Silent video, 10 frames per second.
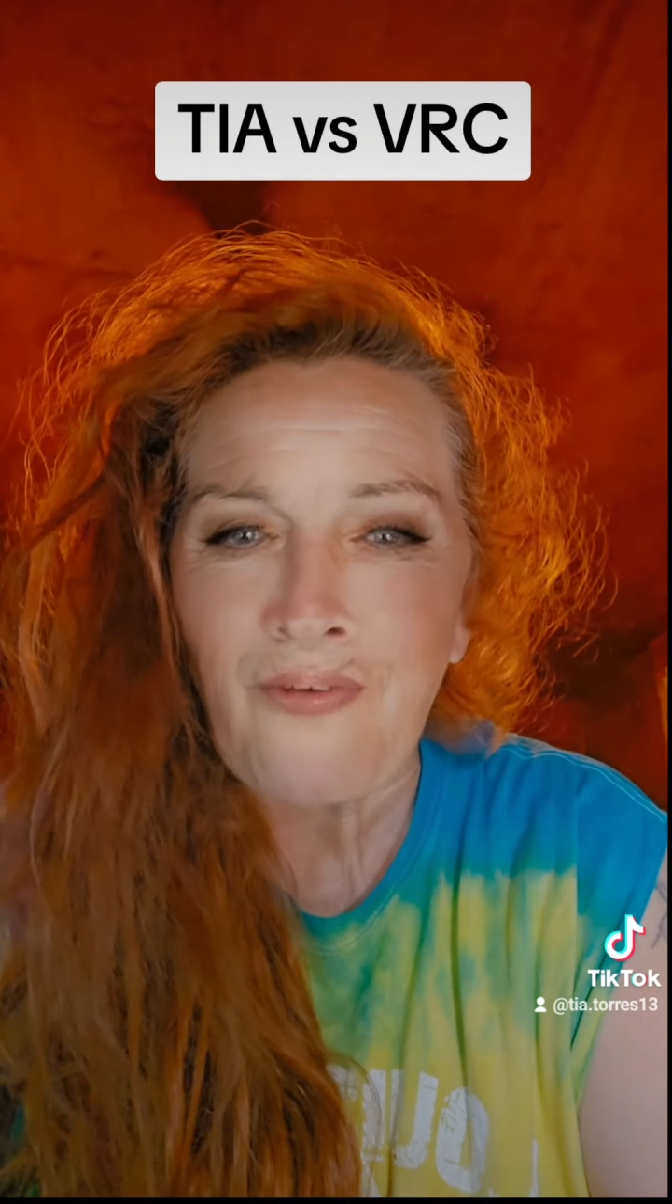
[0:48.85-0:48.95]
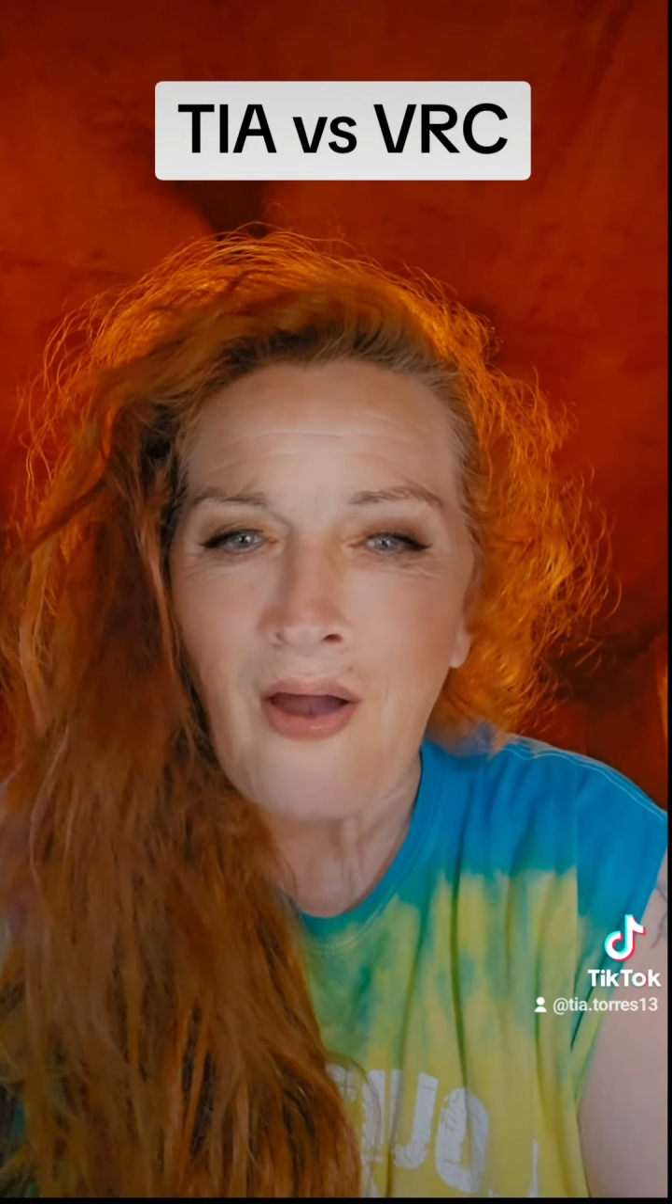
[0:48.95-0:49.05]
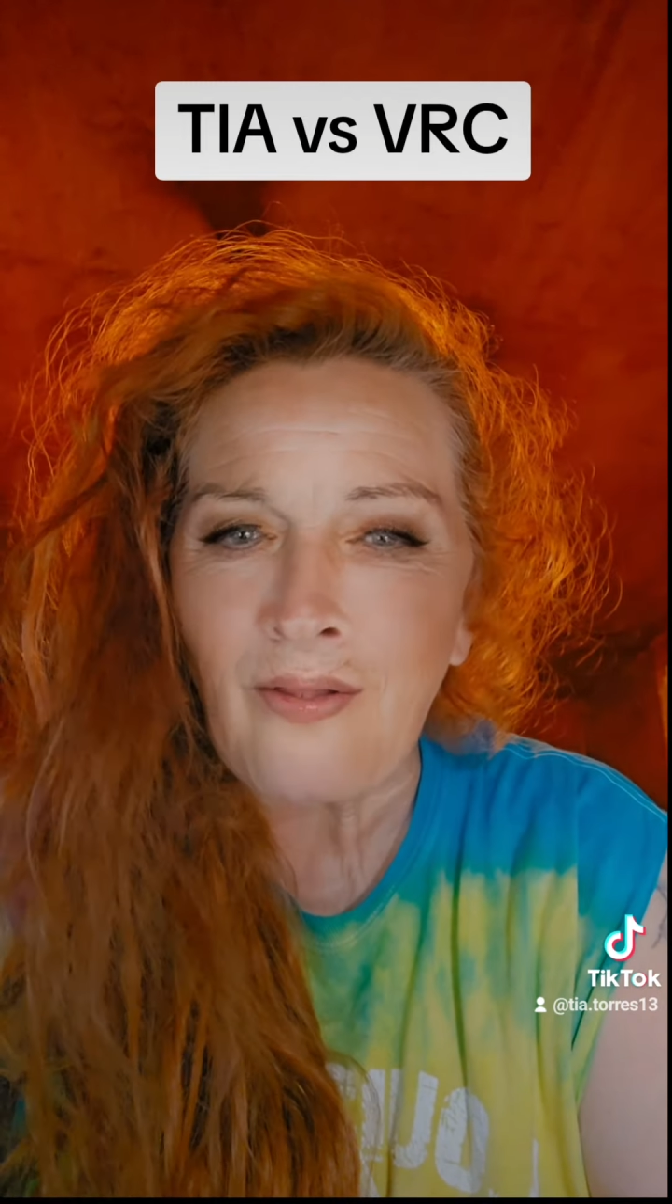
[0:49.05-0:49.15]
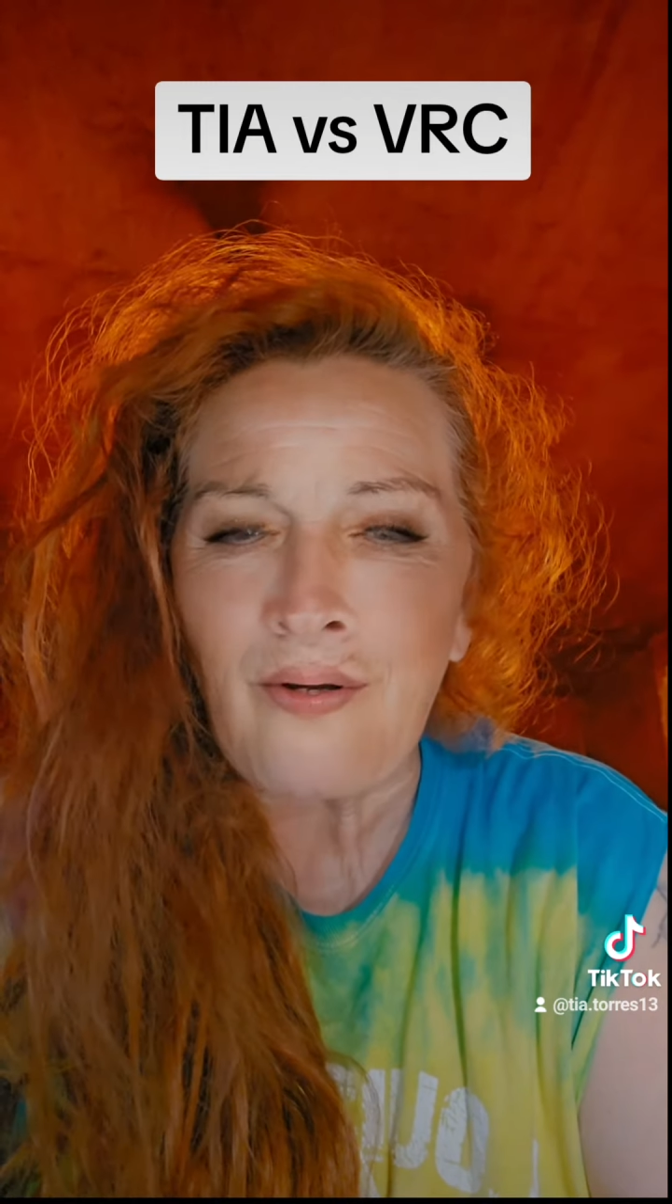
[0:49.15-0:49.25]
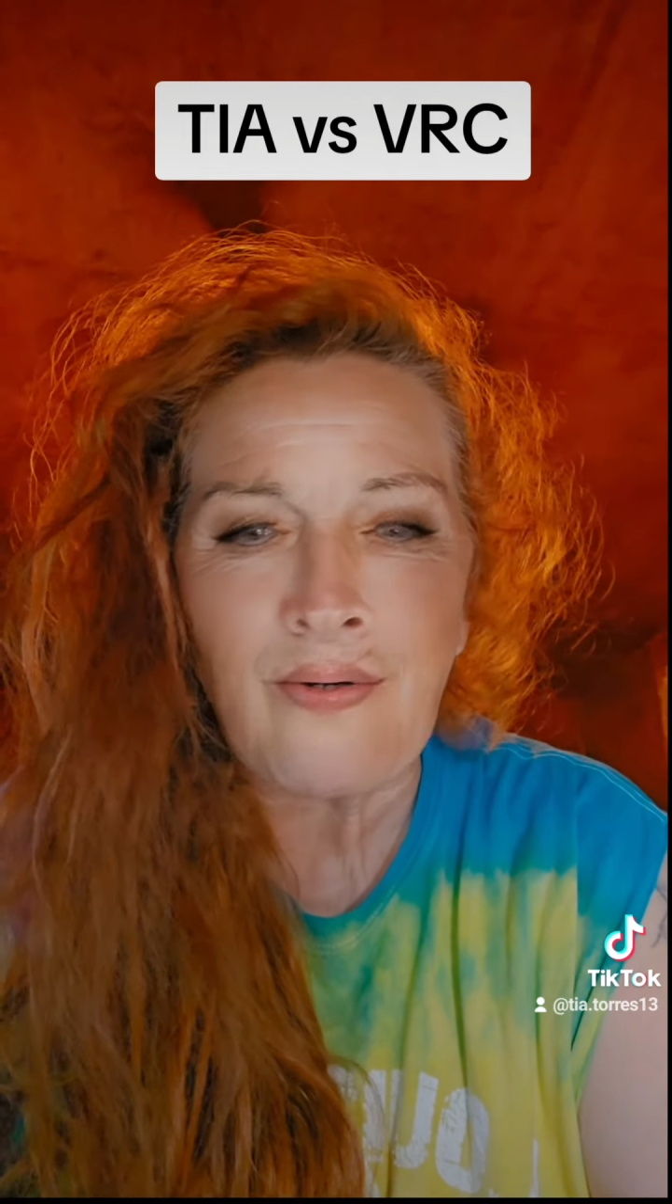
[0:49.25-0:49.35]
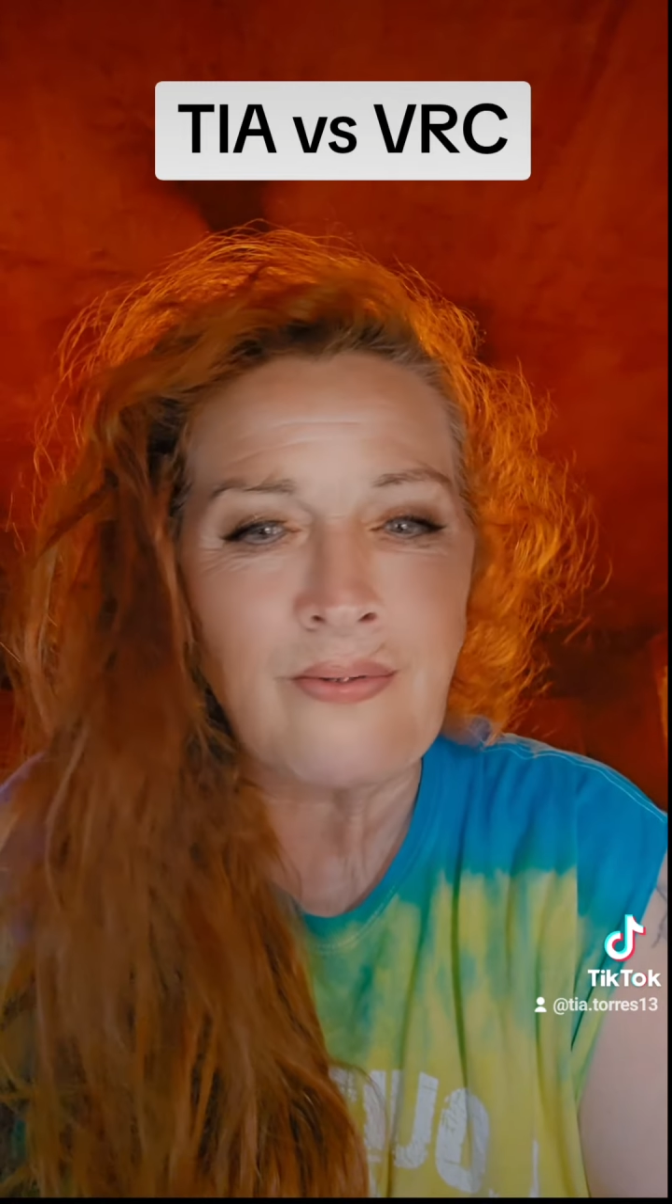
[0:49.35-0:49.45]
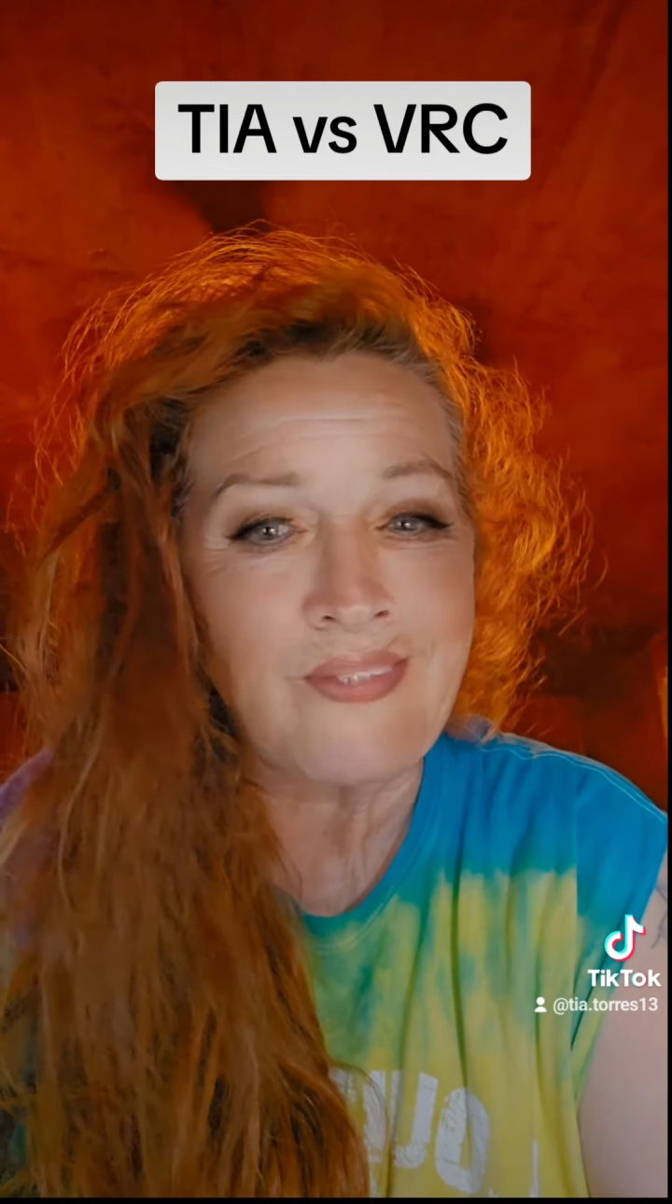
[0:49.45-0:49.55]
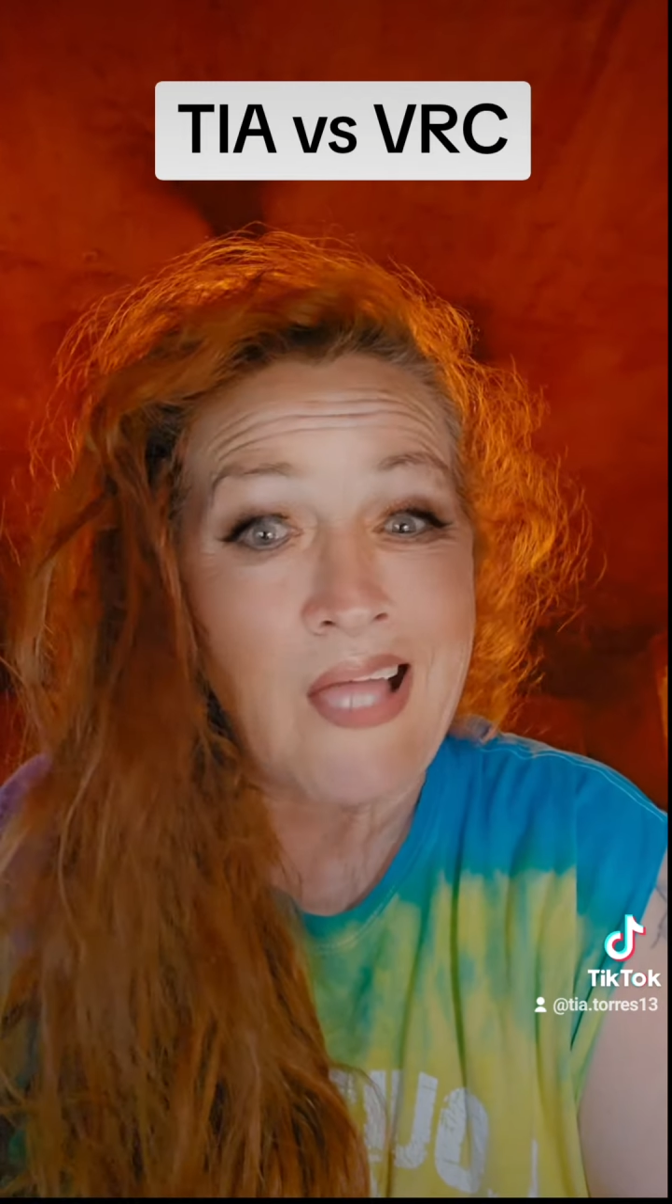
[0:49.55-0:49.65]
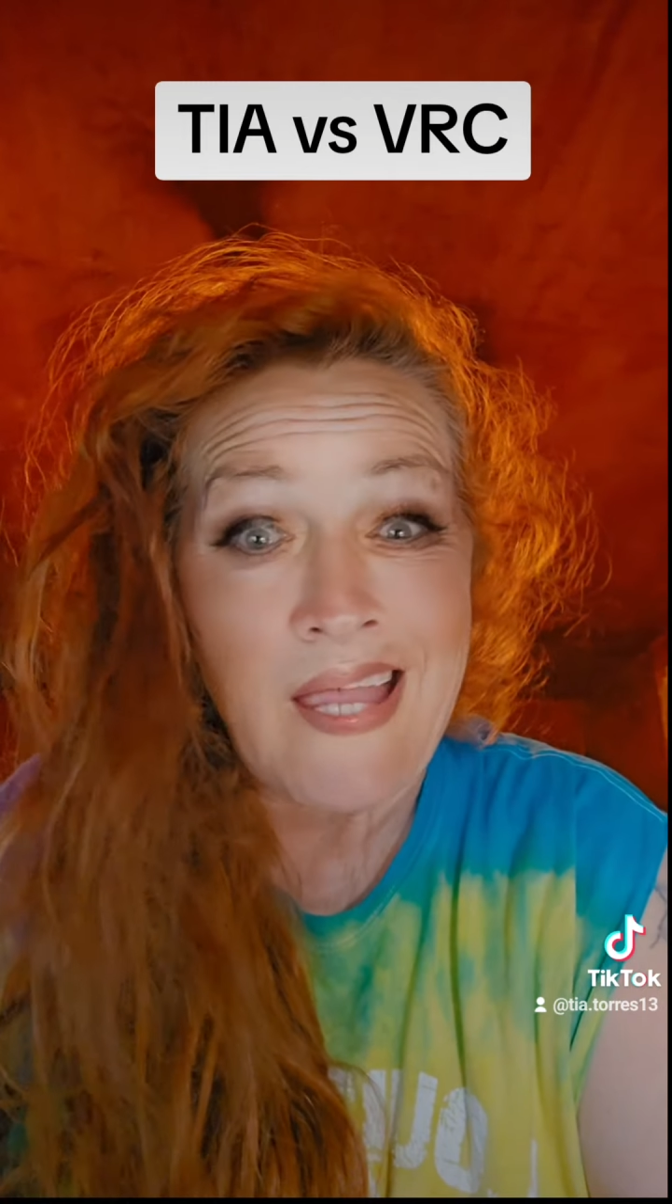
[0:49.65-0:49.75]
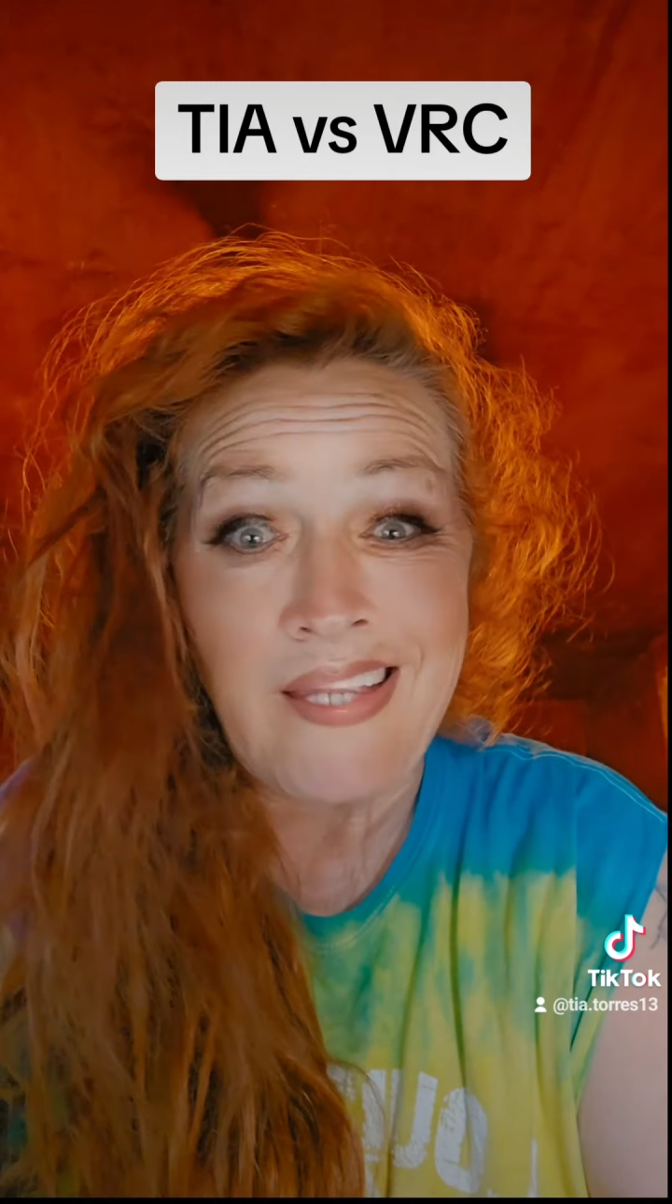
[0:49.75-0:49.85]
follow,
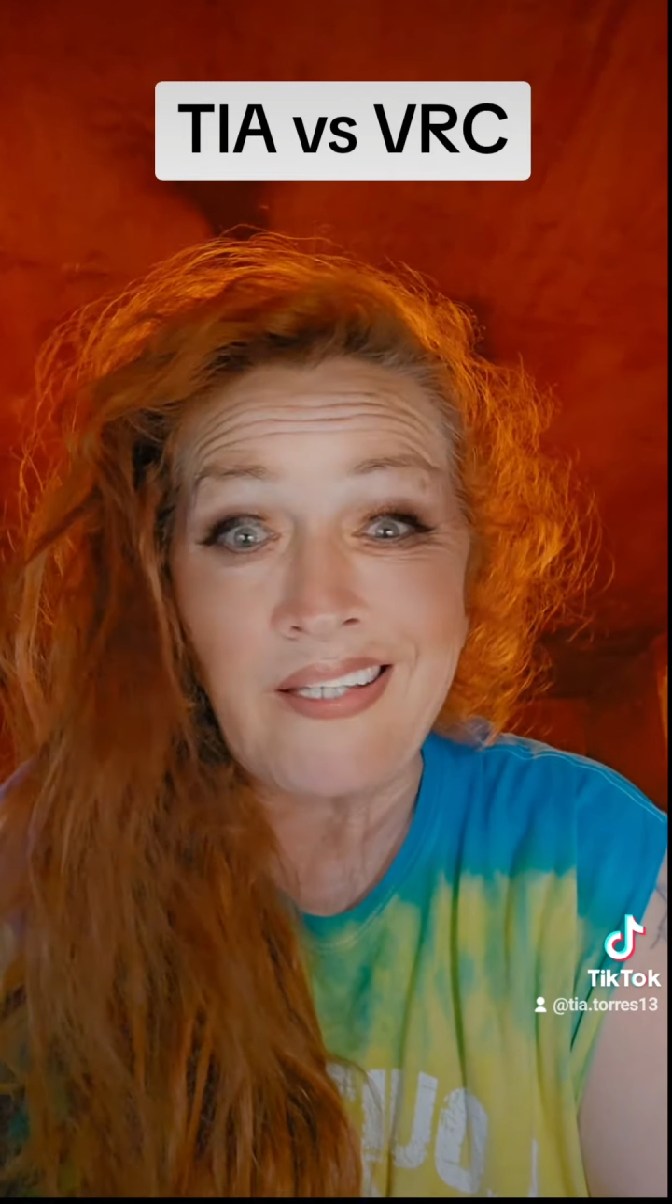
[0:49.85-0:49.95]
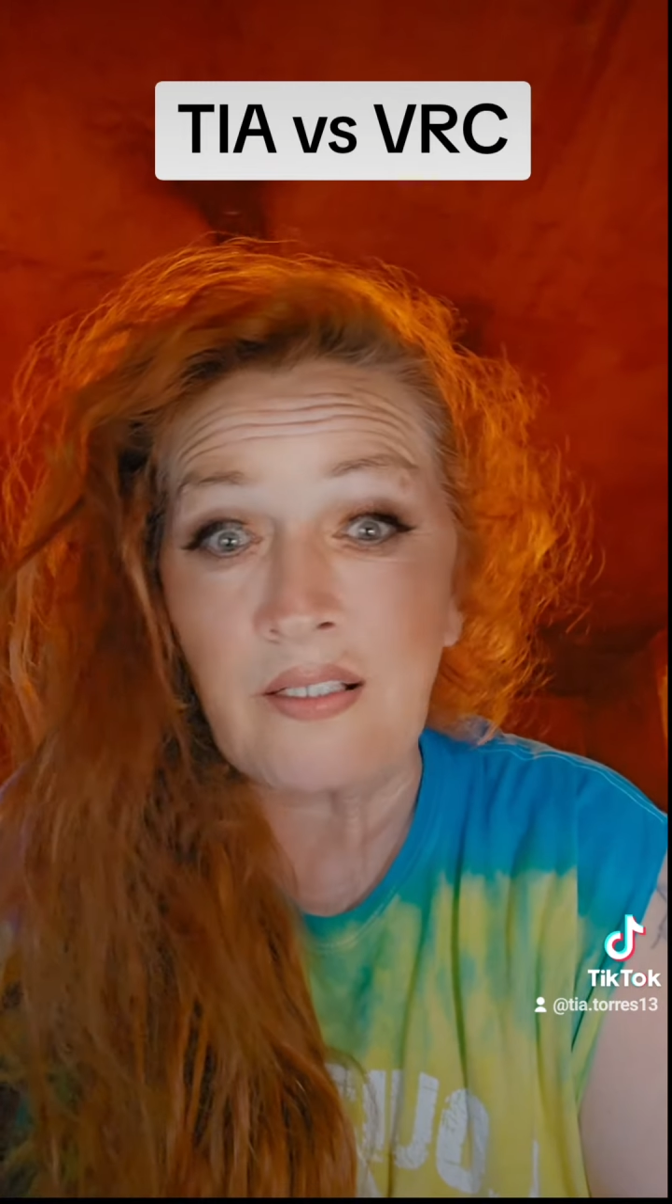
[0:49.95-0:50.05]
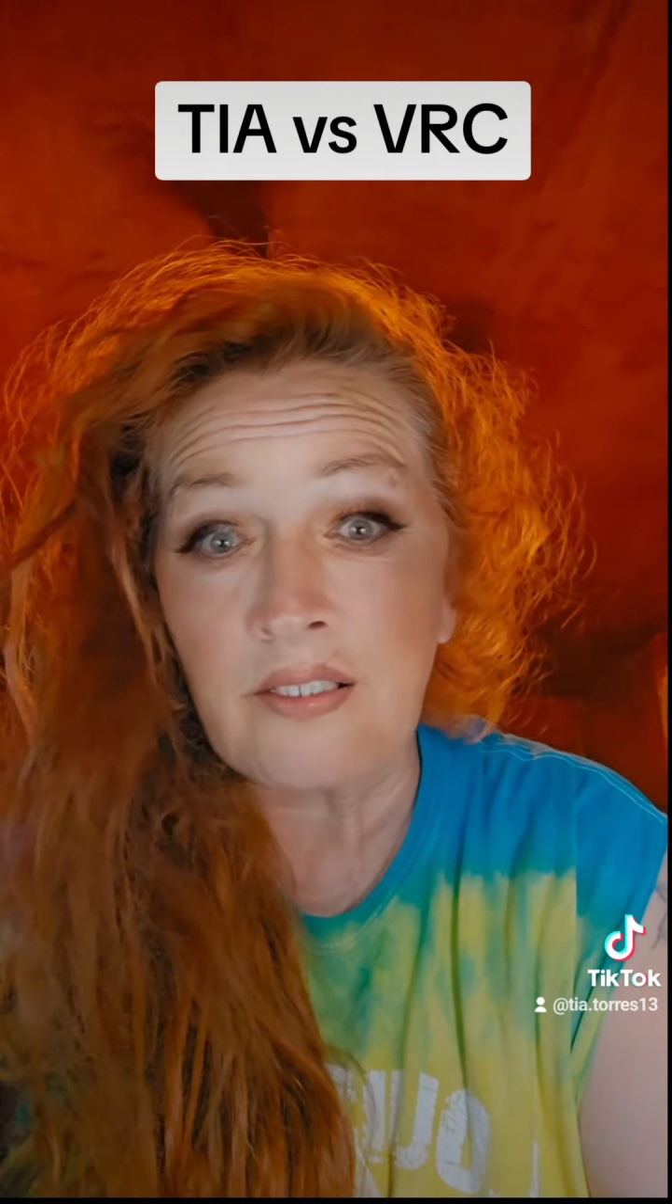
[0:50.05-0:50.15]
like,